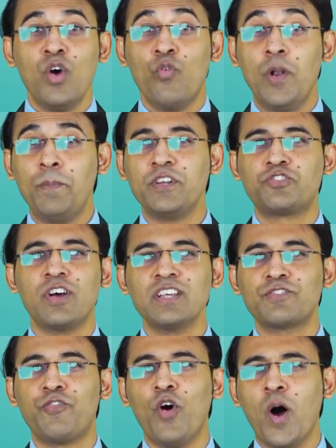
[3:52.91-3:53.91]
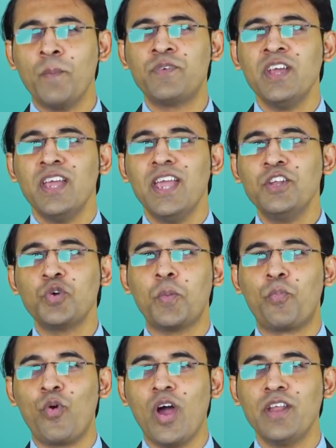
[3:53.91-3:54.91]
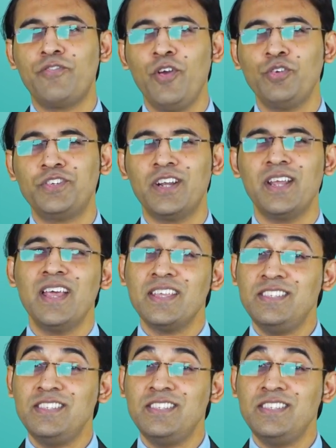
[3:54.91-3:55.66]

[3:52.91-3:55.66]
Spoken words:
will be transformed into a bright future